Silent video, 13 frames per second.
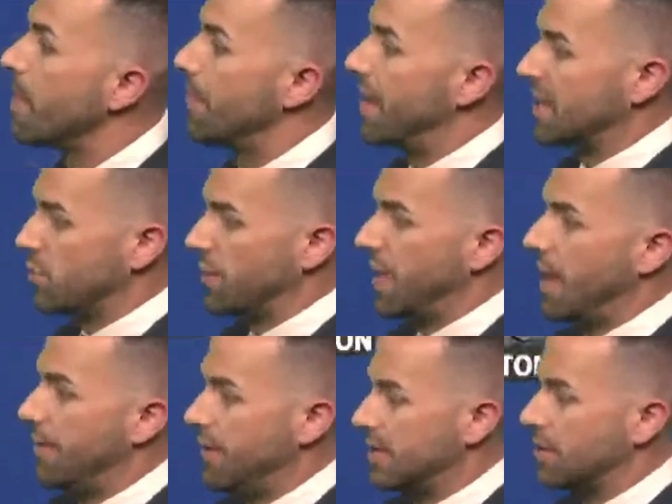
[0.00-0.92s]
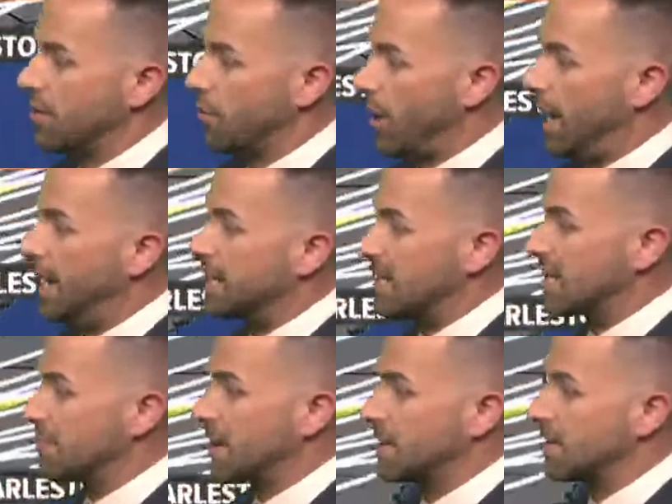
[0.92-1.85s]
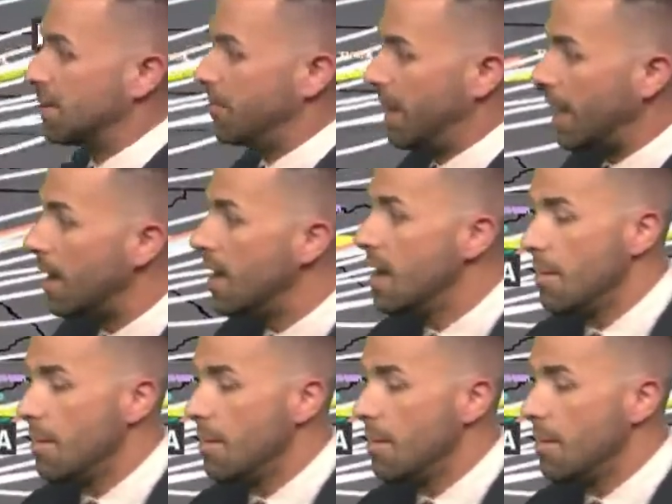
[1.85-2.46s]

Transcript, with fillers: That's where the heaviest of the rain is expected to be.